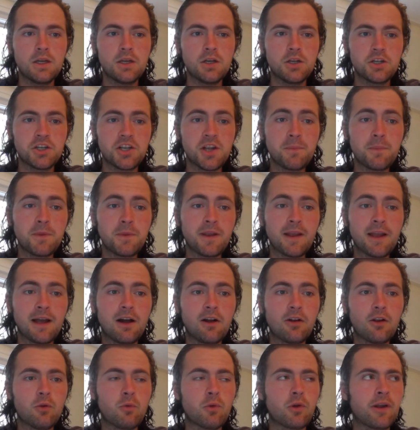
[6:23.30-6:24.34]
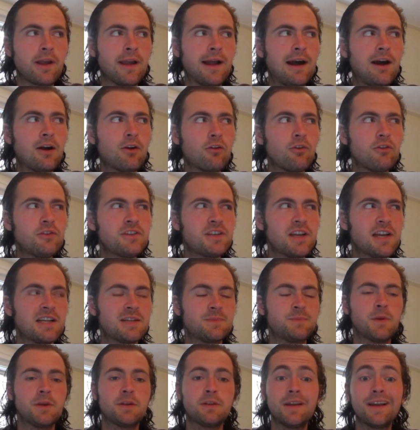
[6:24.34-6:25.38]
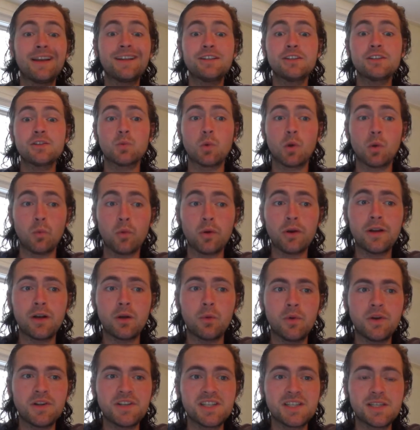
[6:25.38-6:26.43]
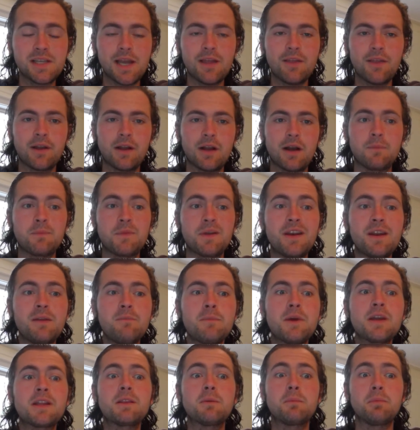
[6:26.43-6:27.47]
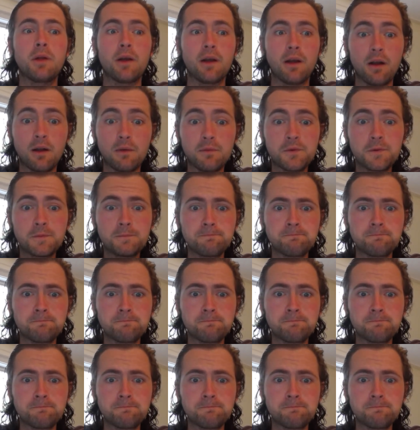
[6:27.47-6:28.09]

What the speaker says: Shipped to Calgary where Calgary's expectations were, we're going to win a Stanley Cup. They didn't make the playoffs.